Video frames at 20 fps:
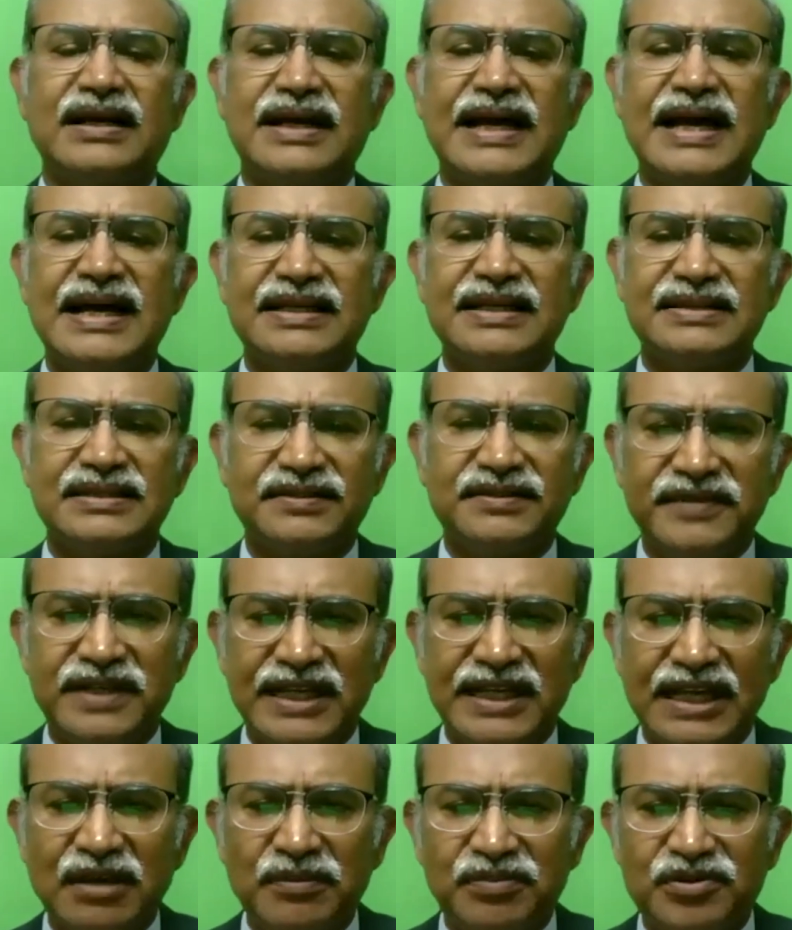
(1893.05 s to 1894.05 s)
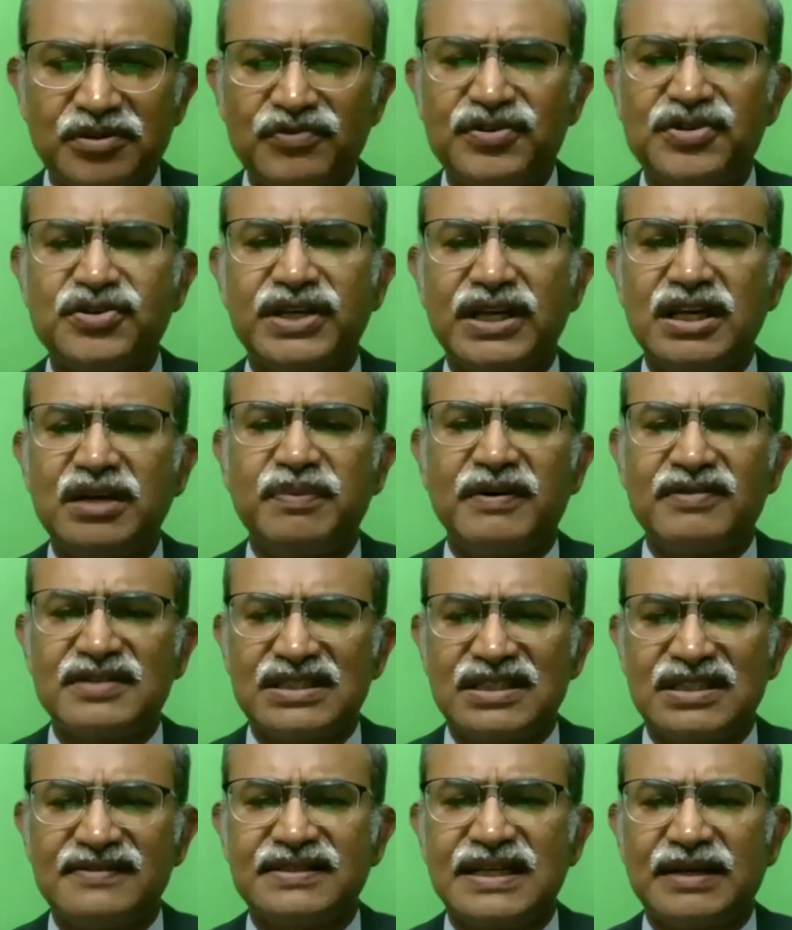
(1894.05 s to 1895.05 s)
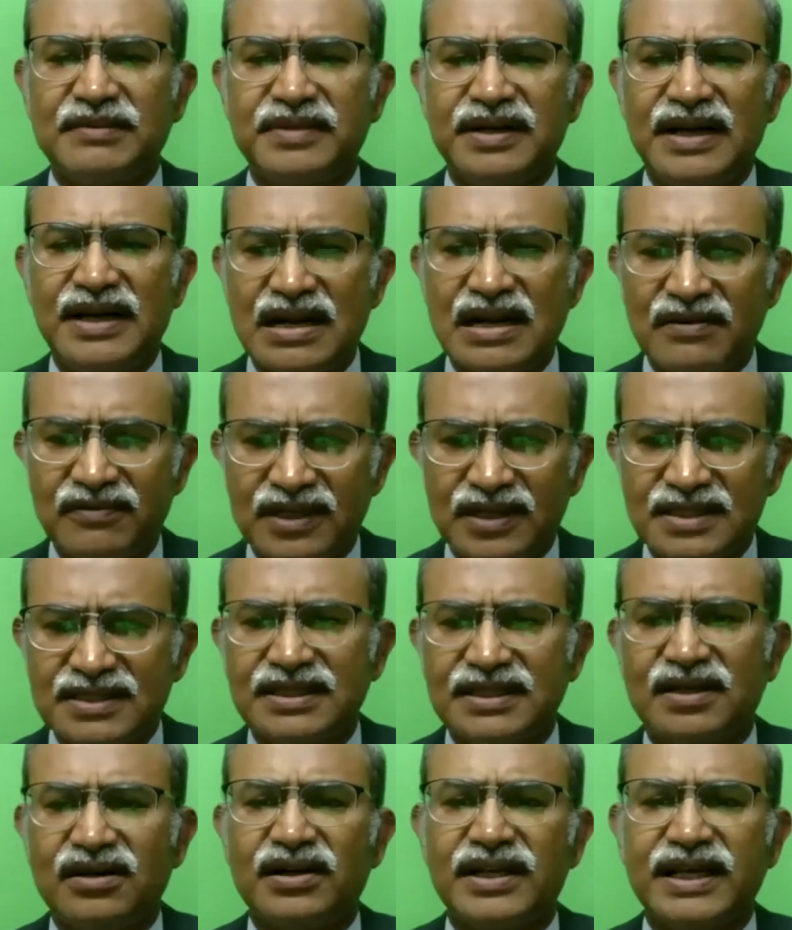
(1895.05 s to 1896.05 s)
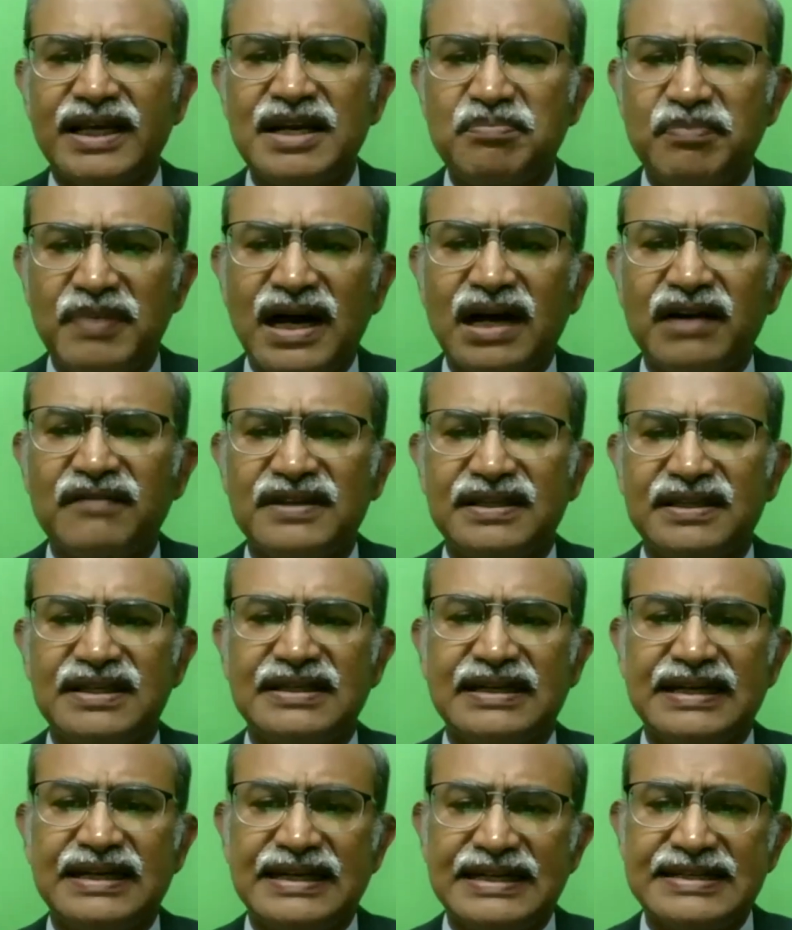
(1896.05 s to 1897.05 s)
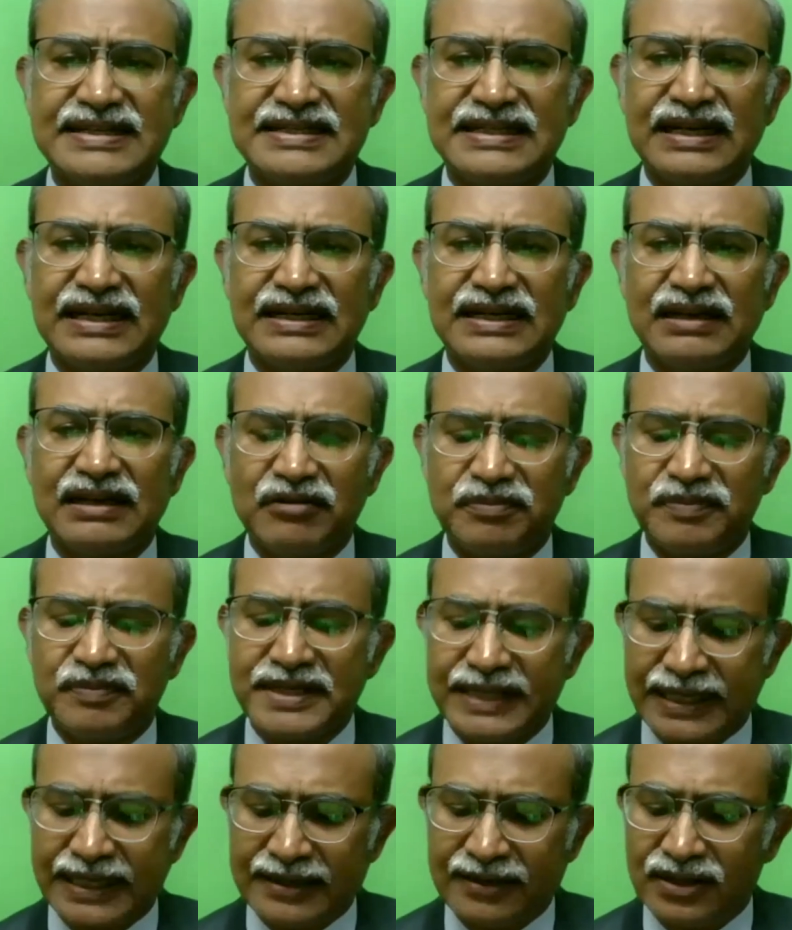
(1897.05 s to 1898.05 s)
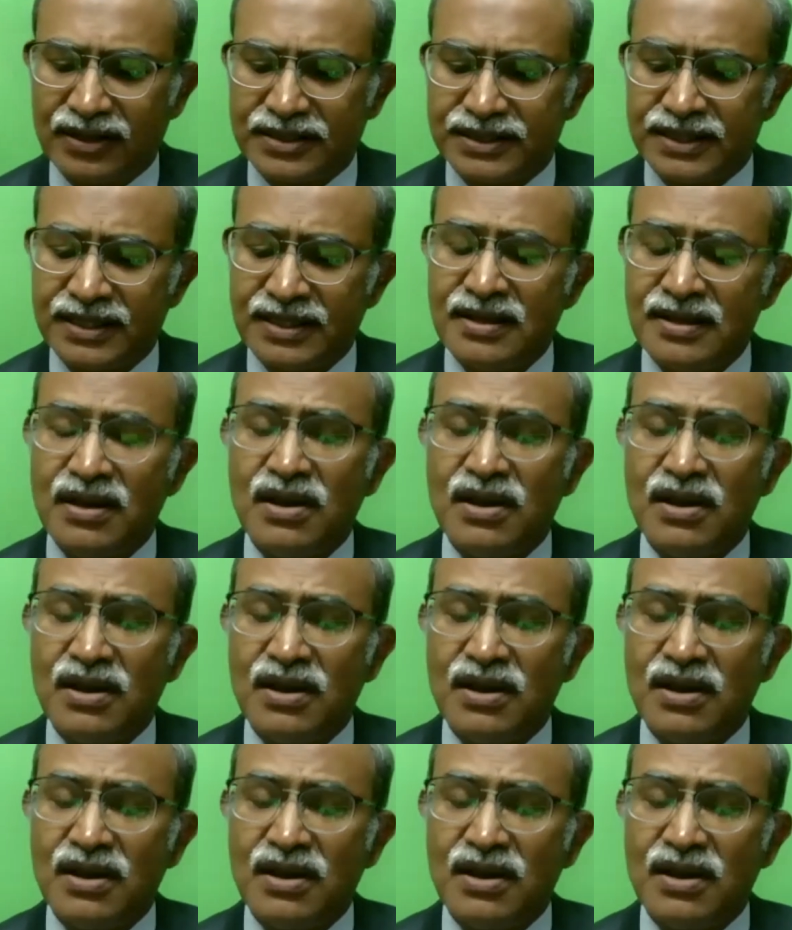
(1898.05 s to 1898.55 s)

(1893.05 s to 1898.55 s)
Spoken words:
As we should keep ourselves advanced or in par with the latest developing technology,